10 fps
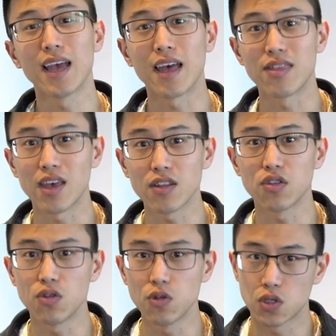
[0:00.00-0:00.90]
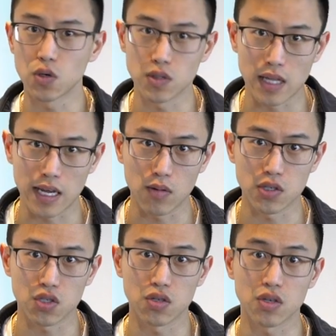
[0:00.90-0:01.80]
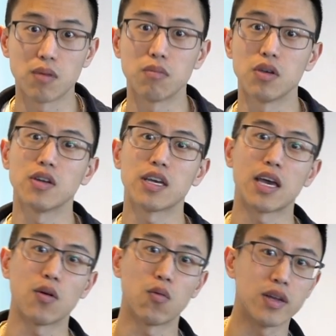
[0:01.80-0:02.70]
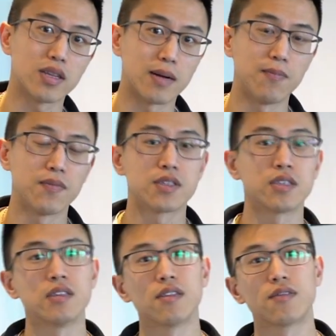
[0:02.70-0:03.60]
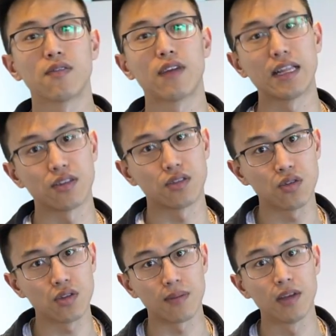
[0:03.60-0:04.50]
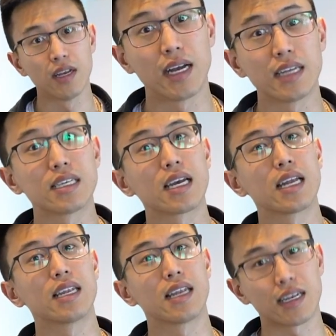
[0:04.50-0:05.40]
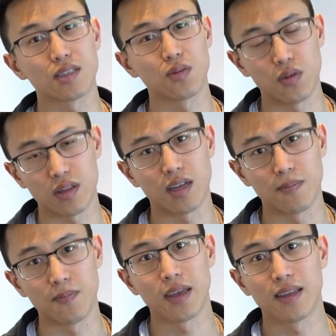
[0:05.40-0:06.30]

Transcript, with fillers: and then use those language to communicate with them, to deliver value to them, and to connect with them.